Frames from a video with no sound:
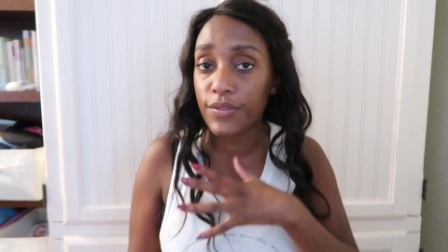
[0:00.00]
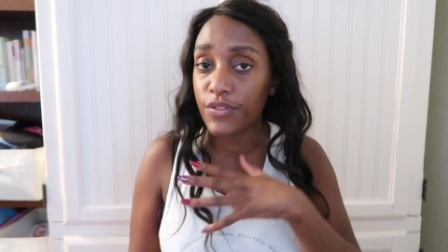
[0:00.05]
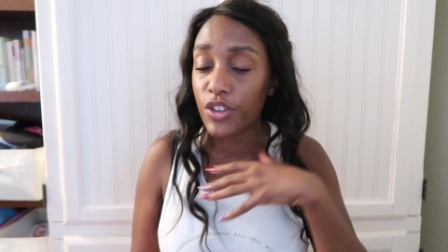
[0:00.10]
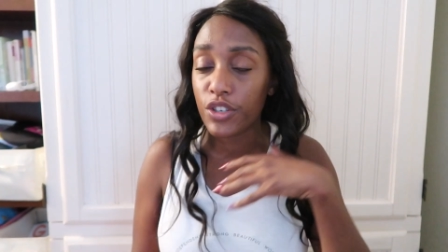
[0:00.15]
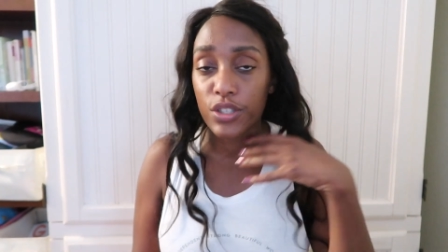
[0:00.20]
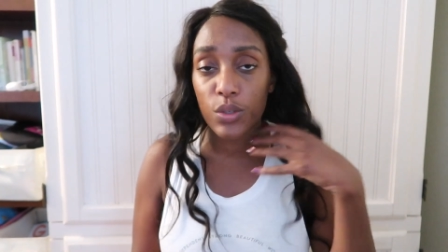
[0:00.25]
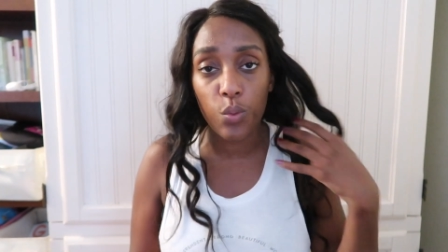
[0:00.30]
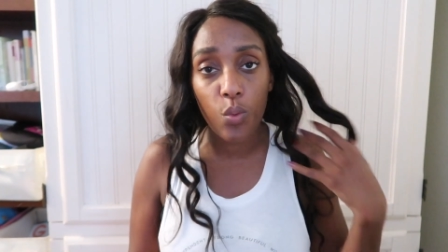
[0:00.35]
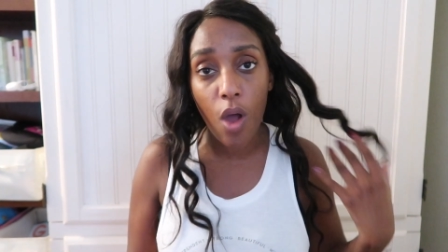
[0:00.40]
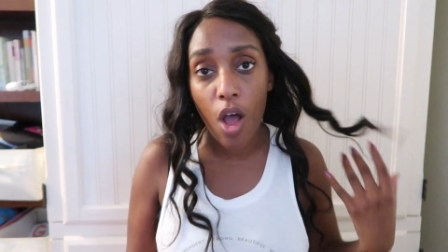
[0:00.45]
if
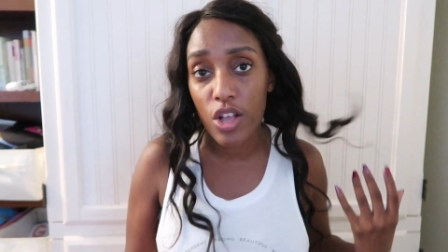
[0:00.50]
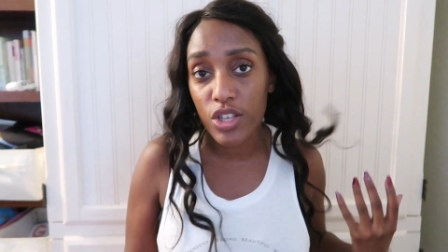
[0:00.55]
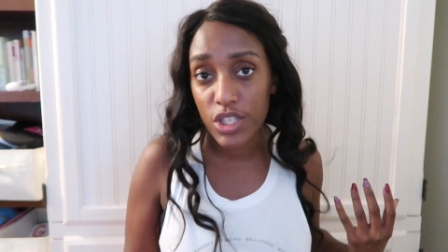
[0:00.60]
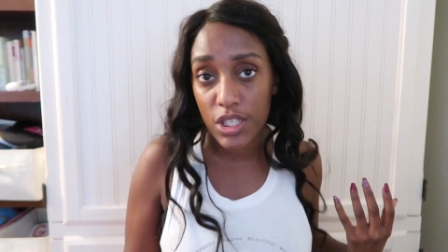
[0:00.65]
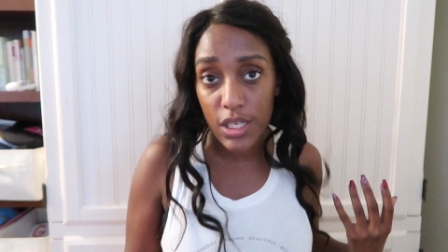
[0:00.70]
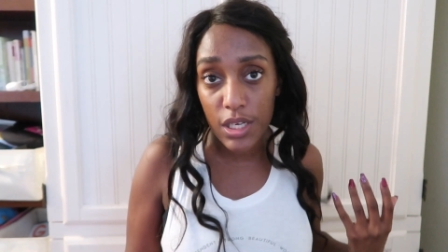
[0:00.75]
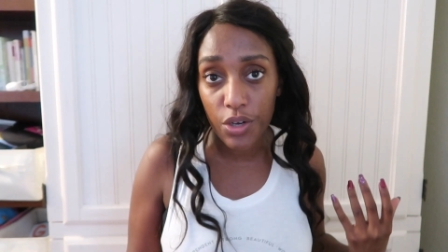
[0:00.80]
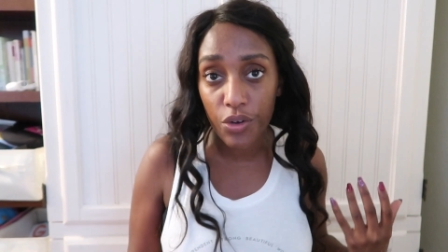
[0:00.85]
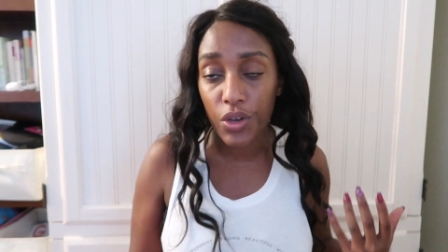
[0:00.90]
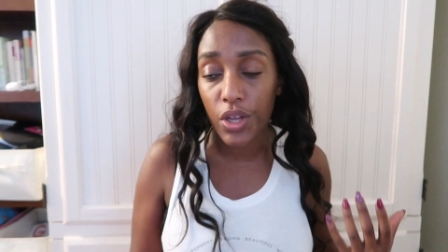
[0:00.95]
there's a
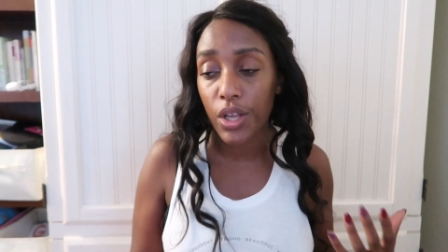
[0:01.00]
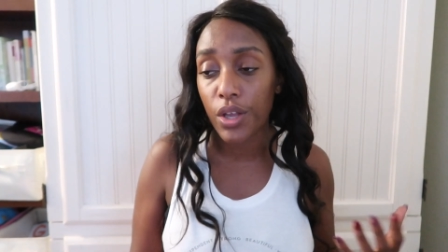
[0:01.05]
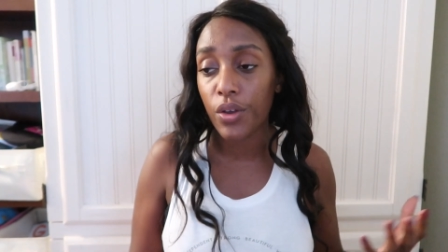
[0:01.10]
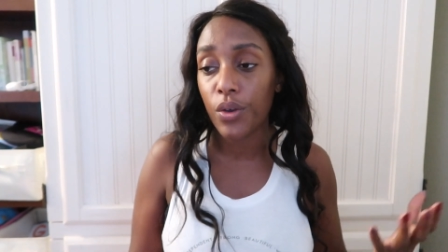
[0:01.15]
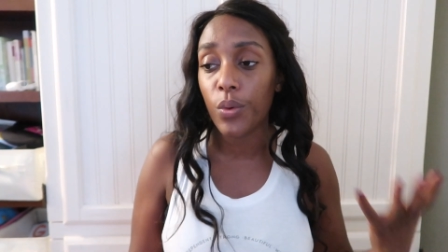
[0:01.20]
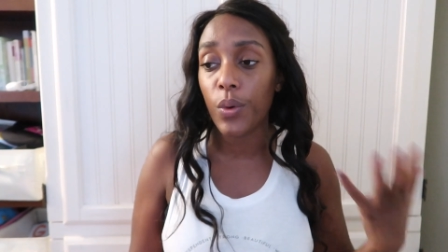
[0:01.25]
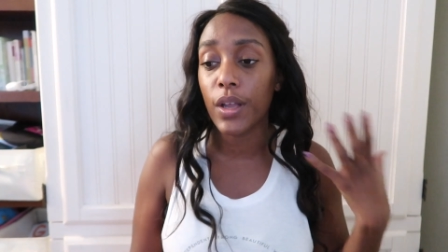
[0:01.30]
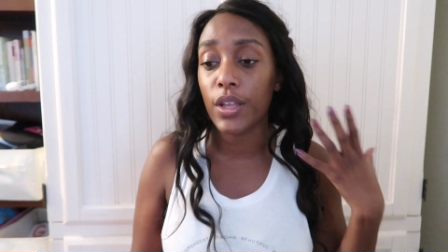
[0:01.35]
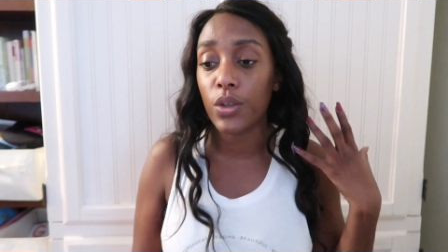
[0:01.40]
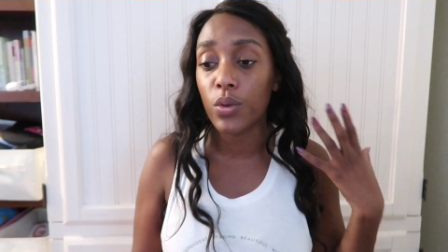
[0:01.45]
Ross near
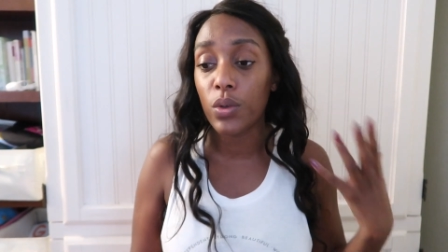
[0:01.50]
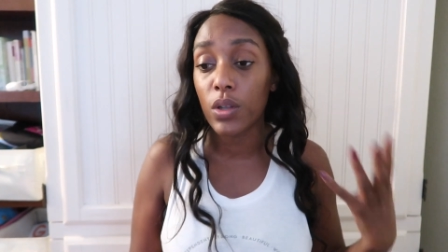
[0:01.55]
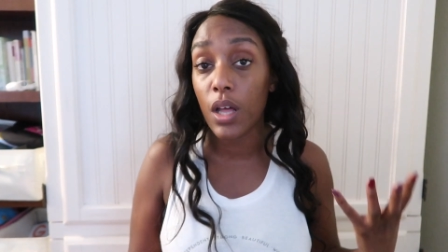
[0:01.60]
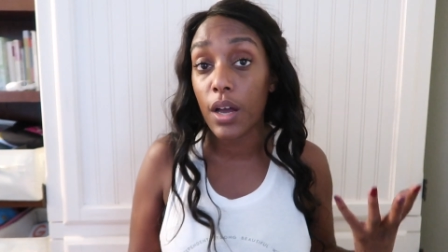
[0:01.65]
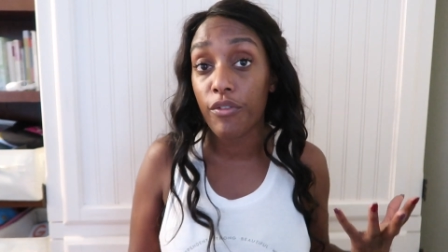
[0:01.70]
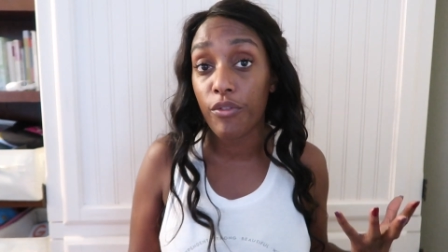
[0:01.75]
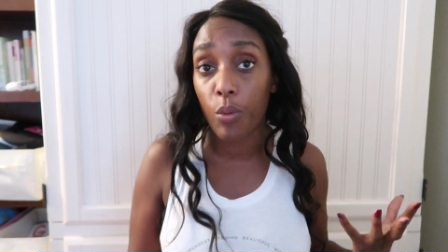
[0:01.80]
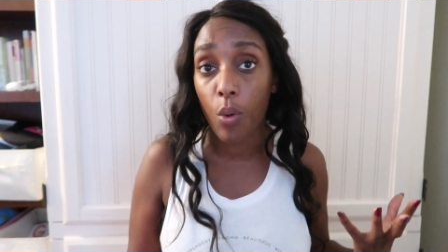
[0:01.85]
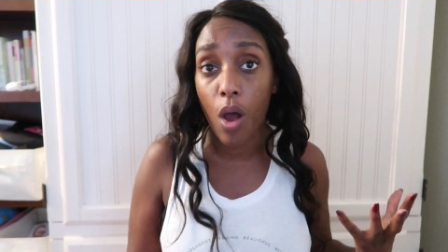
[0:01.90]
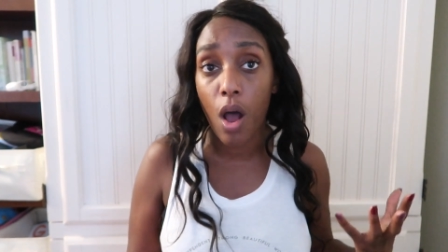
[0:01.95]
you and you
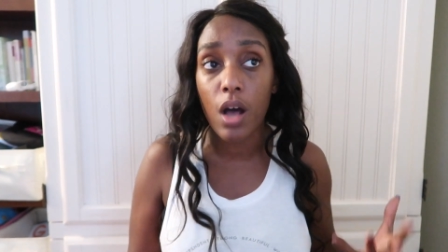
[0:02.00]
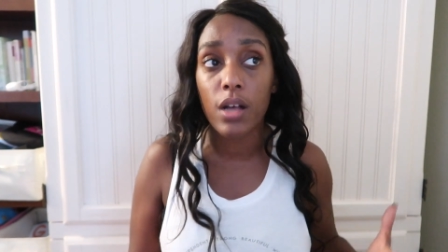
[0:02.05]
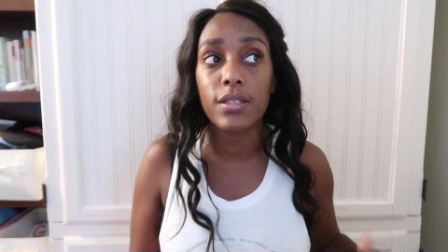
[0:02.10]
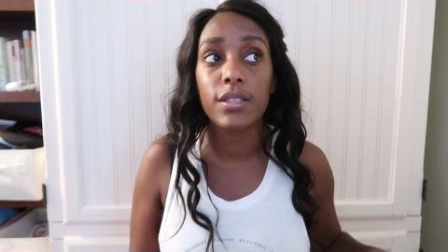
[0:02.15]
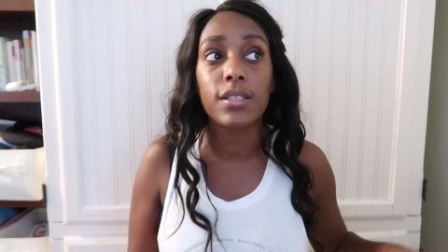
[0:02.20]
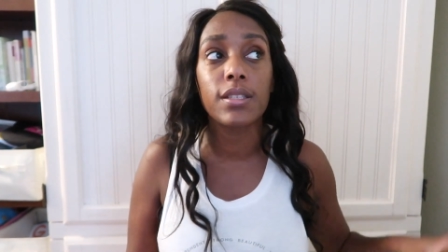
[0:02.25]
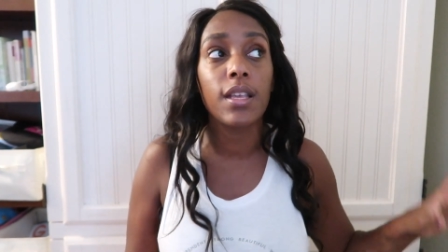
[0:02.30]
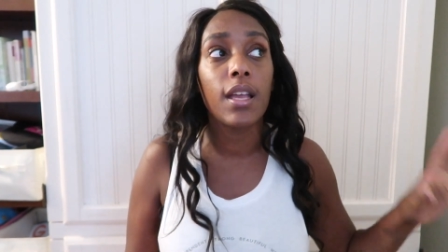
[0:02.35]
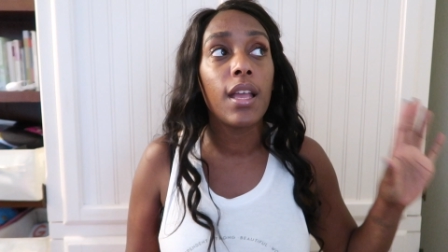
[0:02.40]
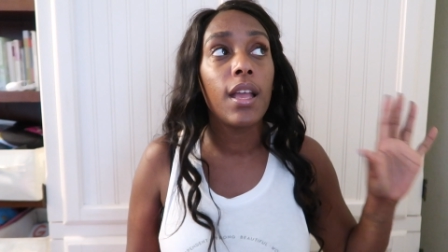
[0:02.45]
love Ross,